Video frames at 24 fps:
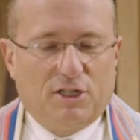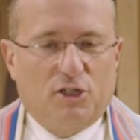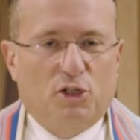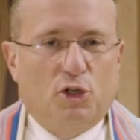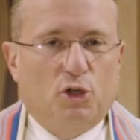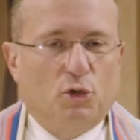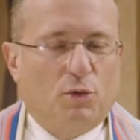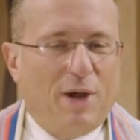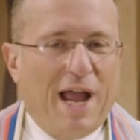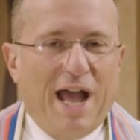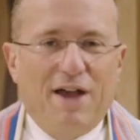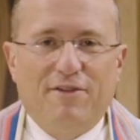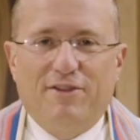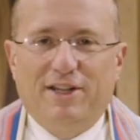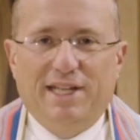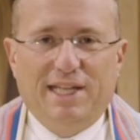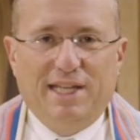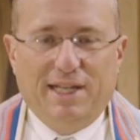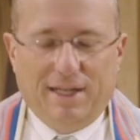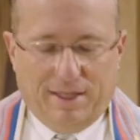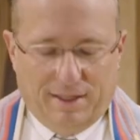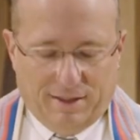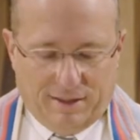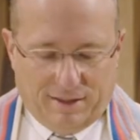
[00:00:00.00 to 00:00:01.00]
as
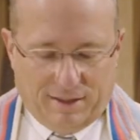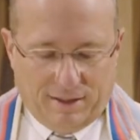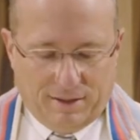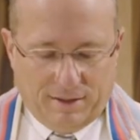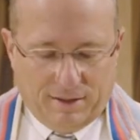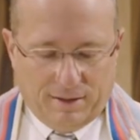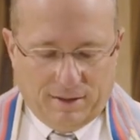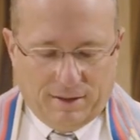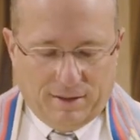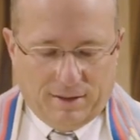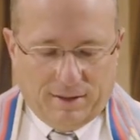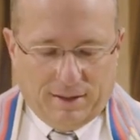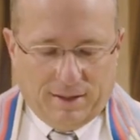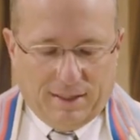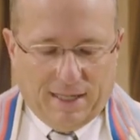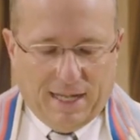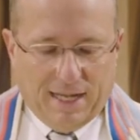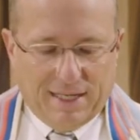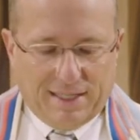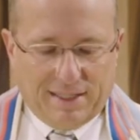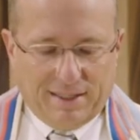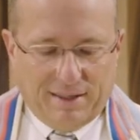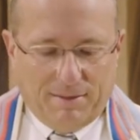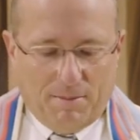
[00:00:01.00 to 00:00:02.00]
gravity is,
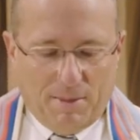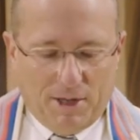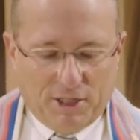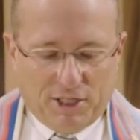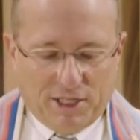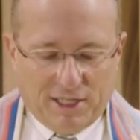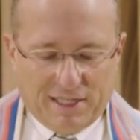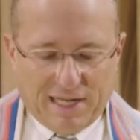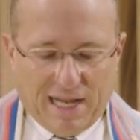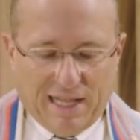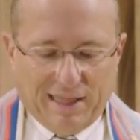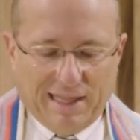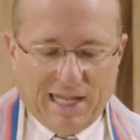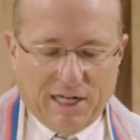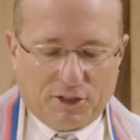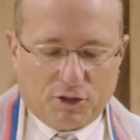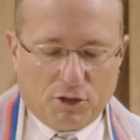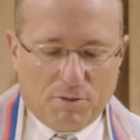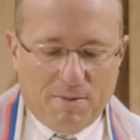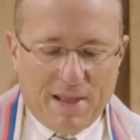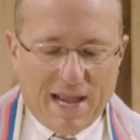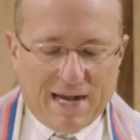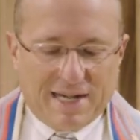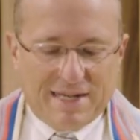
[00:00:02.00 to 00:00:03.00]
as much as
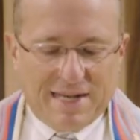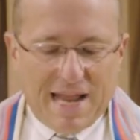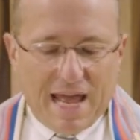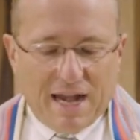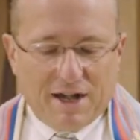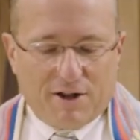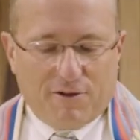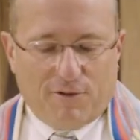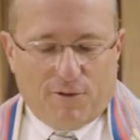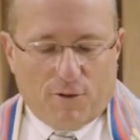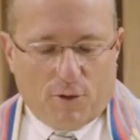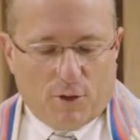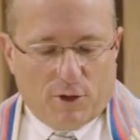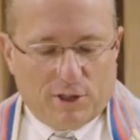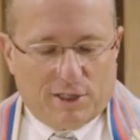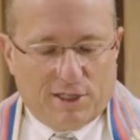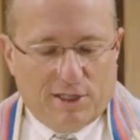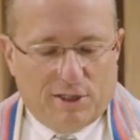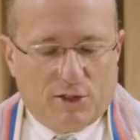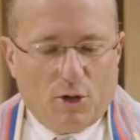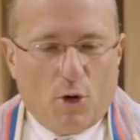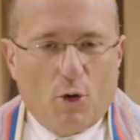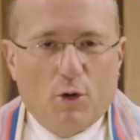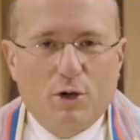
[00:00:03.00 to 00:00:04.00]
electromagnetic
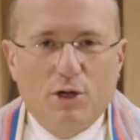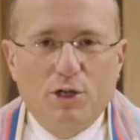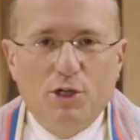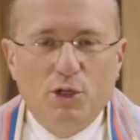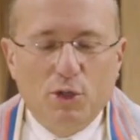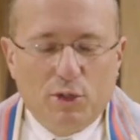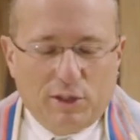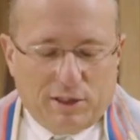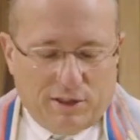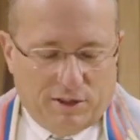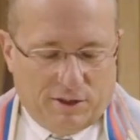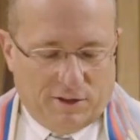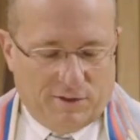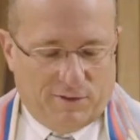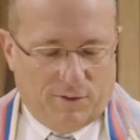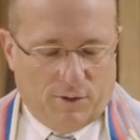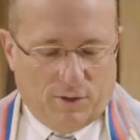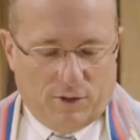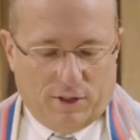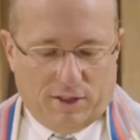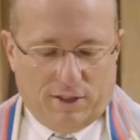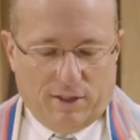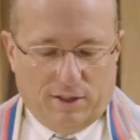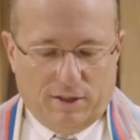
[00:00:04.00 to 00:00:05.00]
forces or nuclear
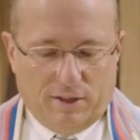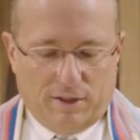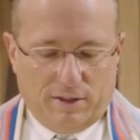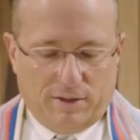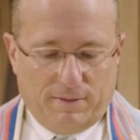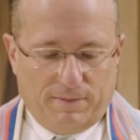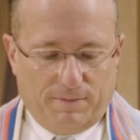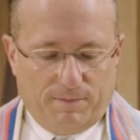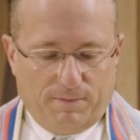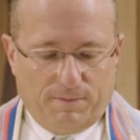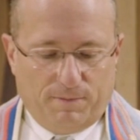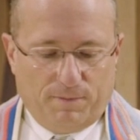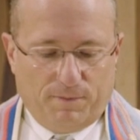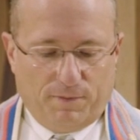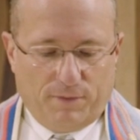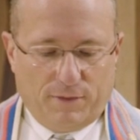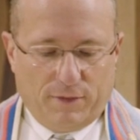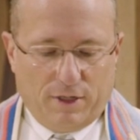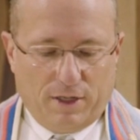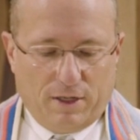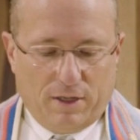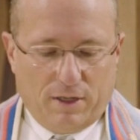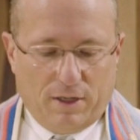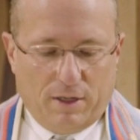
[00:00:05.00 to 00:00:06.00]
forces.
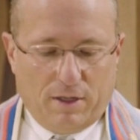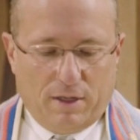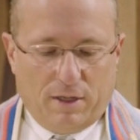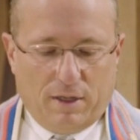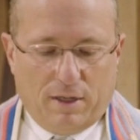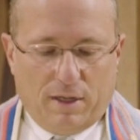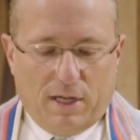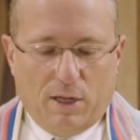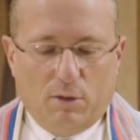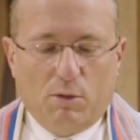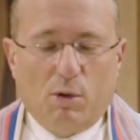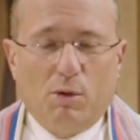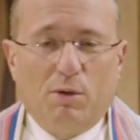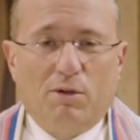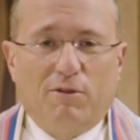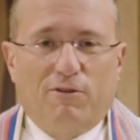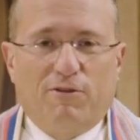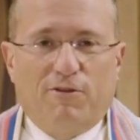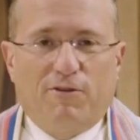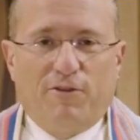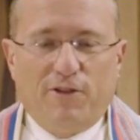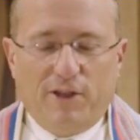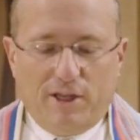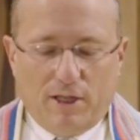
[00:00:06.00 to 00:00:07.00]
And what we
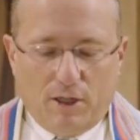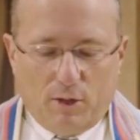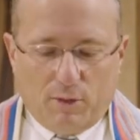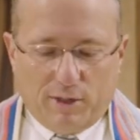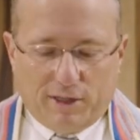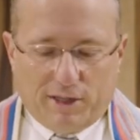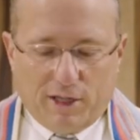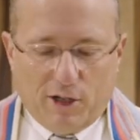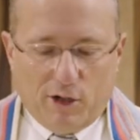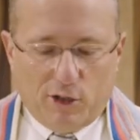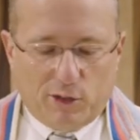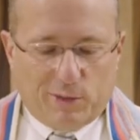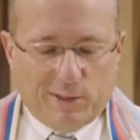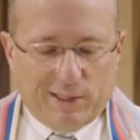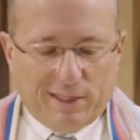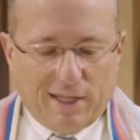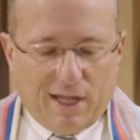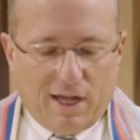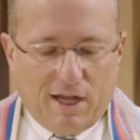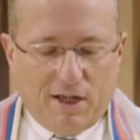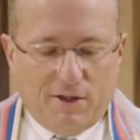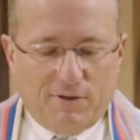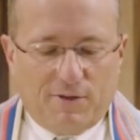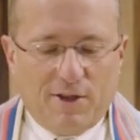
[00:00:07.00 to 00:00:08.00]
feel with those we
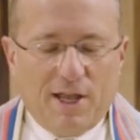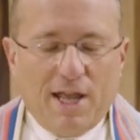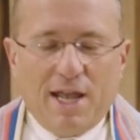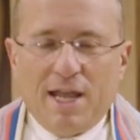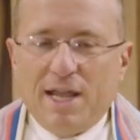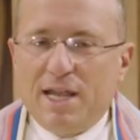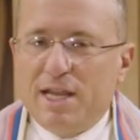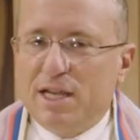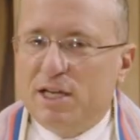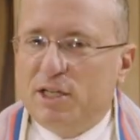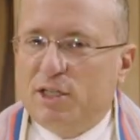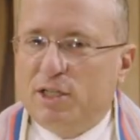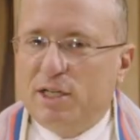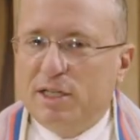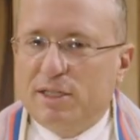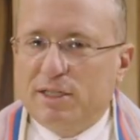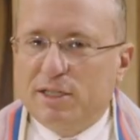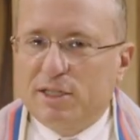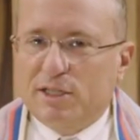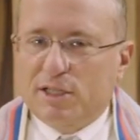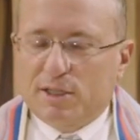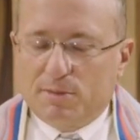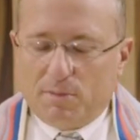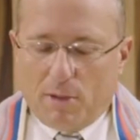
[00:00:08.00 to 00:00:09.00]
love is just
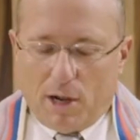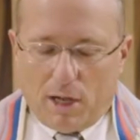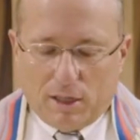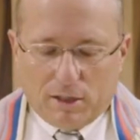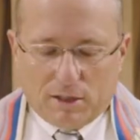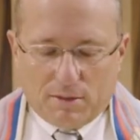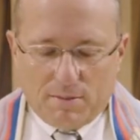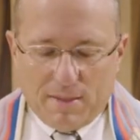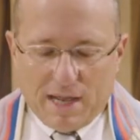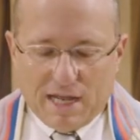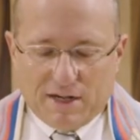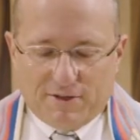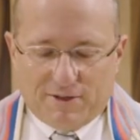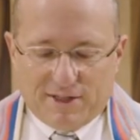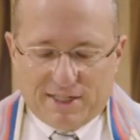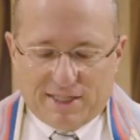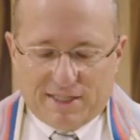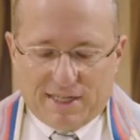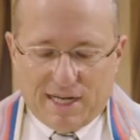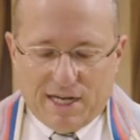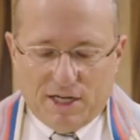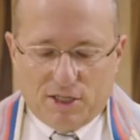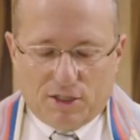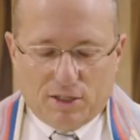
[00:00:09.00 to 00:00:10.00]
a smaller
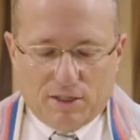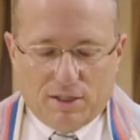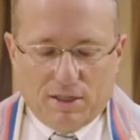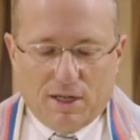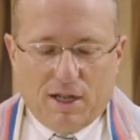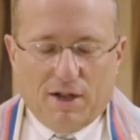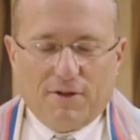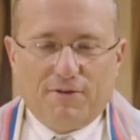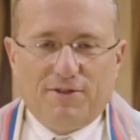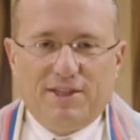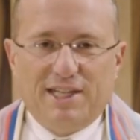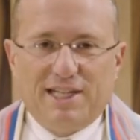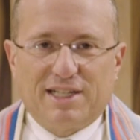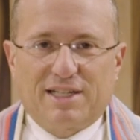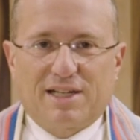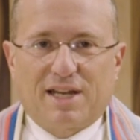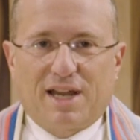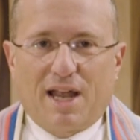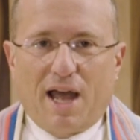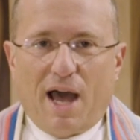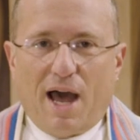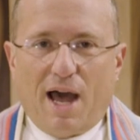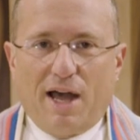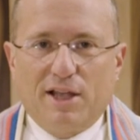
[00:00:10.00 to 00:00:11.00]
manifestation of this
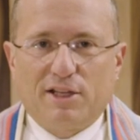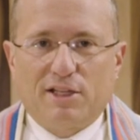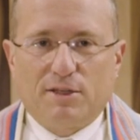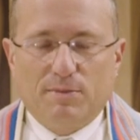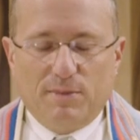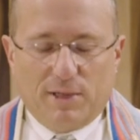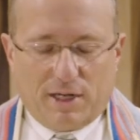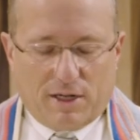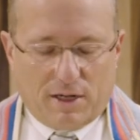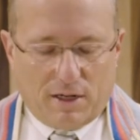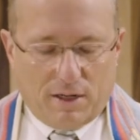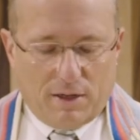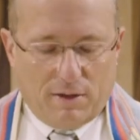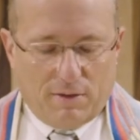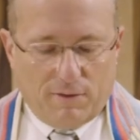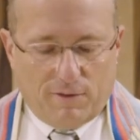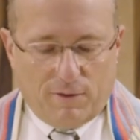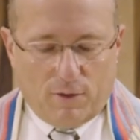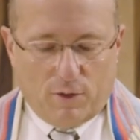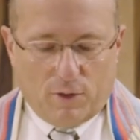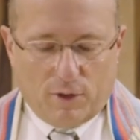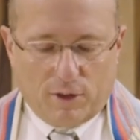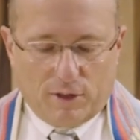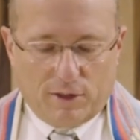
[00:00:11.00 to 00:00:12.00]
cosmic
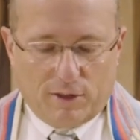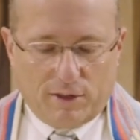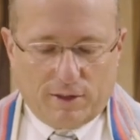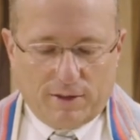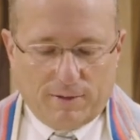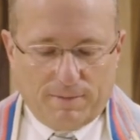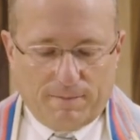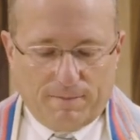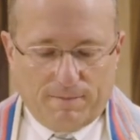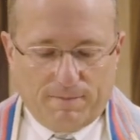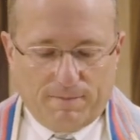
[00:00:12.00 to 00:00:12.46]
force.